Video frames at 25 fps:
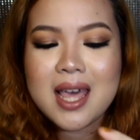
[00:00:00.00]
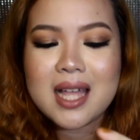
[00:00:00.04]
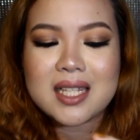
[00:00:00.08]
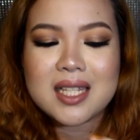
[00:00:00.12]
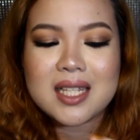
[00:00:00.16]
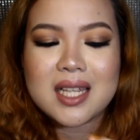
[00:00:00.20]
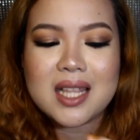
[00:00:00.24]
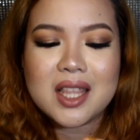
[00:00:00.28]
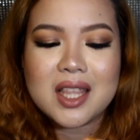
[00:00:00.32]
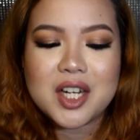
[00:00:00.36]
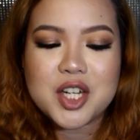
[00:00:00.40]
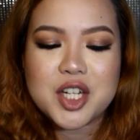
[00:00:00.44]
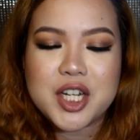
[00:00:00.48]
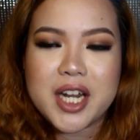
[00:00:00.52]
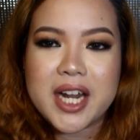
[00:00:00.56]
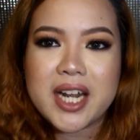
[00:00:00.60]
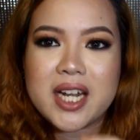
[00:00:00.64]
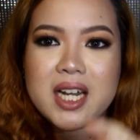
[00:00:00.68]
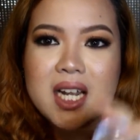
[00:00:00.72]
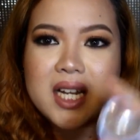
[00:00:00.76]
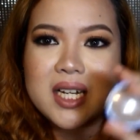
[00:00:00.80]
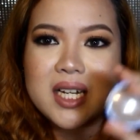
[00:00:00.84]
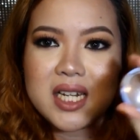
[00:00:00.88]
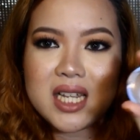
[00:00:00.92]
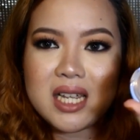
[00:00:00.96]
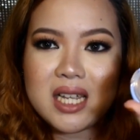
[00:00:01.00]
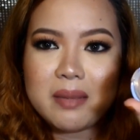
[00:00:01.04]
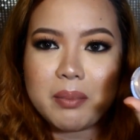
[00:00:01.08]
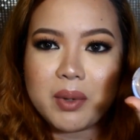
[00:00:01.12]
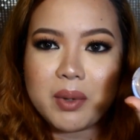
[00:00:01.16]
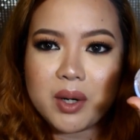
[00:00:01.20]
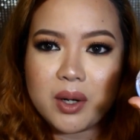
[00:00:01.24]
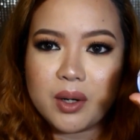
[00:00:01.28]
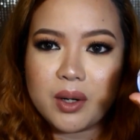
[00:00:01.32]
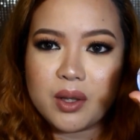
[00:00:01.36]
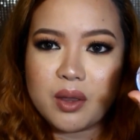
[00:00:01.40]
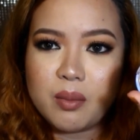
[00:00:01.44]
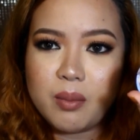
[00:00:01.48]
It's in the shade Deep
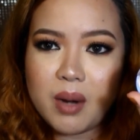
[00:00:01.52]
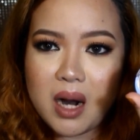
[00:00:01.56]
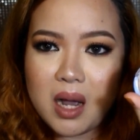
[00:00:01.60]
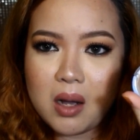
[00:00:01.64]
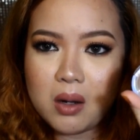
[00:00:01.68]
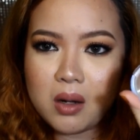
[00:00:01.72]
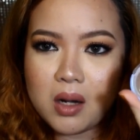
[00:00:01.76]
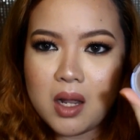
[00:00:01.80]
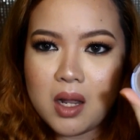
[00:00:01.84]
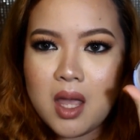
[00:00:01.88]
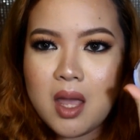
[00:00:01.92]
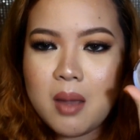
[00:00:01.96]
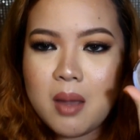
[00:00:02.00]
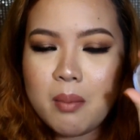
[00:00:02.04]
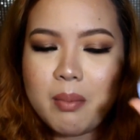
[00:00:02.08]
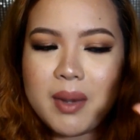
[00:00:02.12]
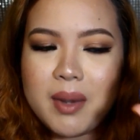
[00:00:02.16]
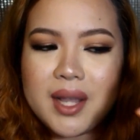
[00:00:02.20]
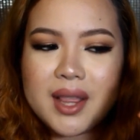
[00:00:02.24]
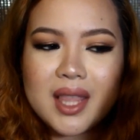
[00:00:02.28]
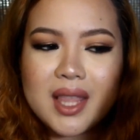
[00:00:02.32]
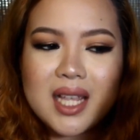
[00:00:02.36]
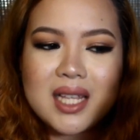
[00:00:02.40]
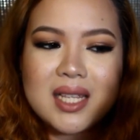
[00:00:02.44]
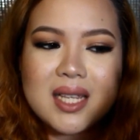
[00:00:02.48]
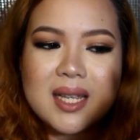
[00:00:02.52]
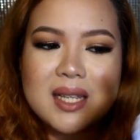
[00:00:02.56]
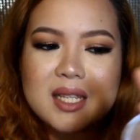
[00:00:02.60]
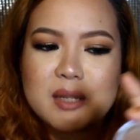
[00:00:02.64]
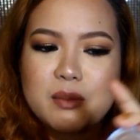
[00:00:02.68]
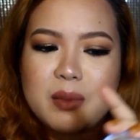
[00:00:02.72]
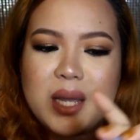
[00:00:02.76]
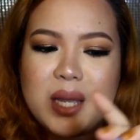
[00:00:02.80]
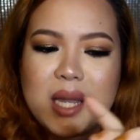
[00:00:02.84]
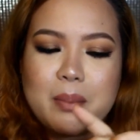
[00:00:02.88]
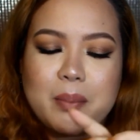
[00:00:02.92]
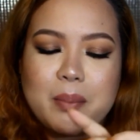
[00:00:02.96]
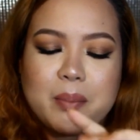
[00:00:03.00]
Earth Brown. But this
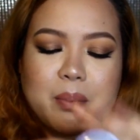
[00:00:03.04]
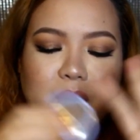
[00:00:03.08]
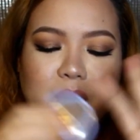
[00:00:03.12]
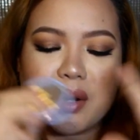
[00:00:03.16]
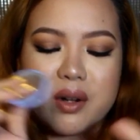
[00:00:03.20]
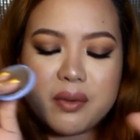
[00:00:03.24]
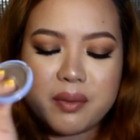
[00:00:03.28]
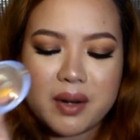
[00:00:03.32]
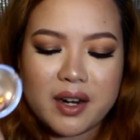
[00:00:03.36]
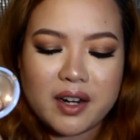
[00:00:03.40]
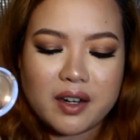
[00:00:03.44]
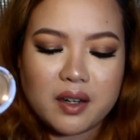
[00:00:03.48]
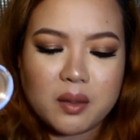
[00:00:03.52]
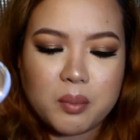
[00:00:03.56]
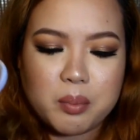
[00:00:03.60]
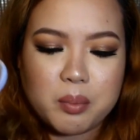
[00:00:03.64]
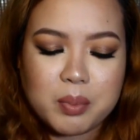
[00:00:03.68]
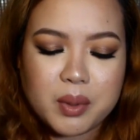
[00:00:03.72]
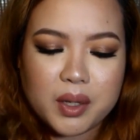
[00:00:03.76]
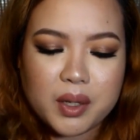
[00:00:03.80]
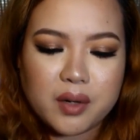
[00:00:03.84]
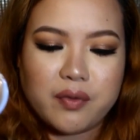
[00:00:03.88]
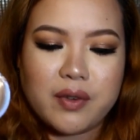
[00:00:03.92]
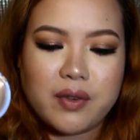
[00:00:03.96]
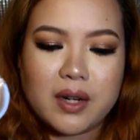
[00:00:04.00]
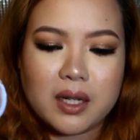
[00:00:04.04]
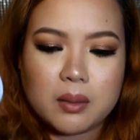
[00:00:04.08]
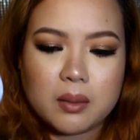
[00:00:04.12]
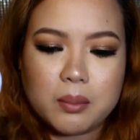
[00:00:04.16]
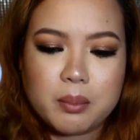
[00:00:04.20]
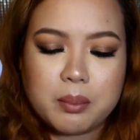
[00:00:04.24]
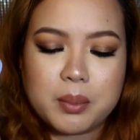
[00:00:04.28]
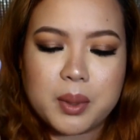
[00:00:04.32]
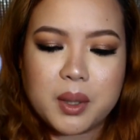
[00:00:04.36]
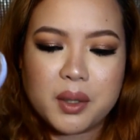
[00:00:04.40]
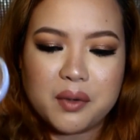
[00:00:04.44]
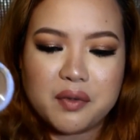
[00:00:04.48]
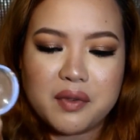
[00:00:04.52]
is my perfect, perfect,
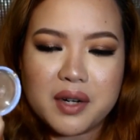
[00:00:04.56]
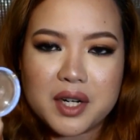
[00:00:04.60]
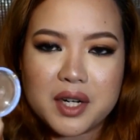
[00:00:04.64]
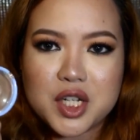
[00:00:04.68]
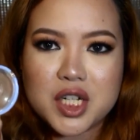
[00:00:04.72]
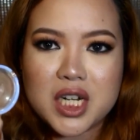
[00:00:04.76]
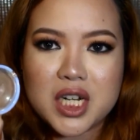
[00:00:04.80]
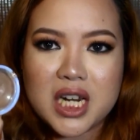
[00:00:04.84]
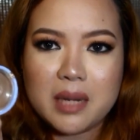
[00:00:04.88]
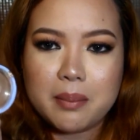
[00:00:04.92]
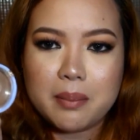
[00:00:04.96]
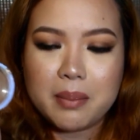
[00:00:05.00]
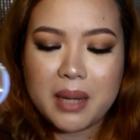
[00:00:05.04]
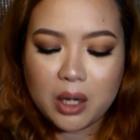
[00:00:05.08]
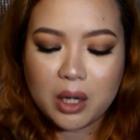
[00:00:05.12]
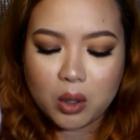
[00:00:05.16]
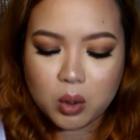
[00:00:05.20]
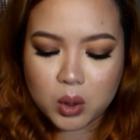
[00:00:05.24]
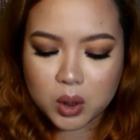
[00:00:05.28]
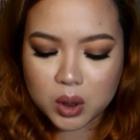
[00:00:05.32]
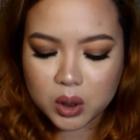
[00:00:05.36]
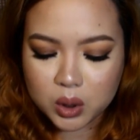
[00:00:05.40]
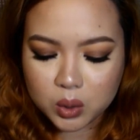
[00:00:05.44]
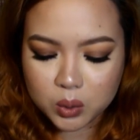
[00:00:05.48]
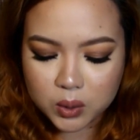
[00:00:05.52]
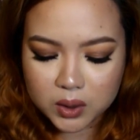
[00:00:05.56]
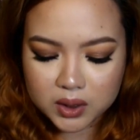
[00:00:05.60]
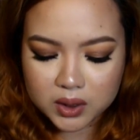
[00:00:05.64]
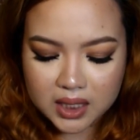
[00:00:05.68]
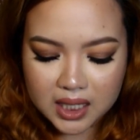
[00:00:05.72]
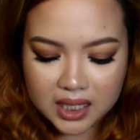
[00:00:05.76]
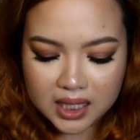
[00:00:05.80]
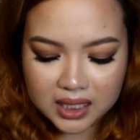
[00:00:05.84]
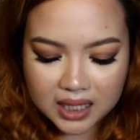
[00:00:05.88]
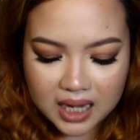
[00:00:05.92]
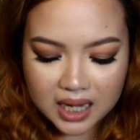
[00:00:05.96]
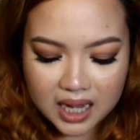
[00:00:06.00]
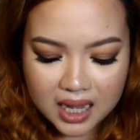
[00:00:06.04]
perfect shade pang contour
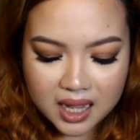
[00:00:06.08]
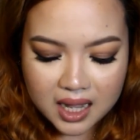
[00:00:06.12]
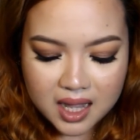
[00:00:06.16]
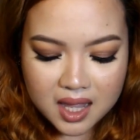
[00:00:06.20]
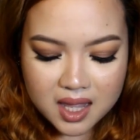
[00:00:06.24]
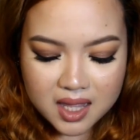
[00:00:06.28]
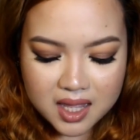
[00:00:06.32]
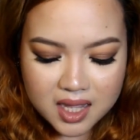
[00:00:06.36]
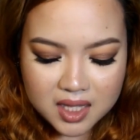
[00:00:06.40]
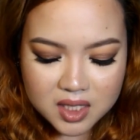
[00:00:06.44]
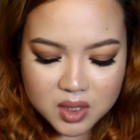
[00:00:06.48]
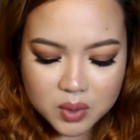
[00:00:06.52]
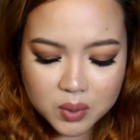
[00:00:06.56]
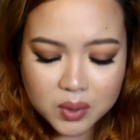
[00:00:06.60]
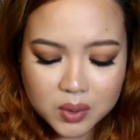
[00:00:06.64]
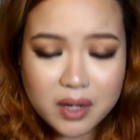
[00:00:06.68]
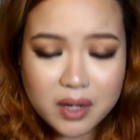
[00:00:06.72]
talaga. It's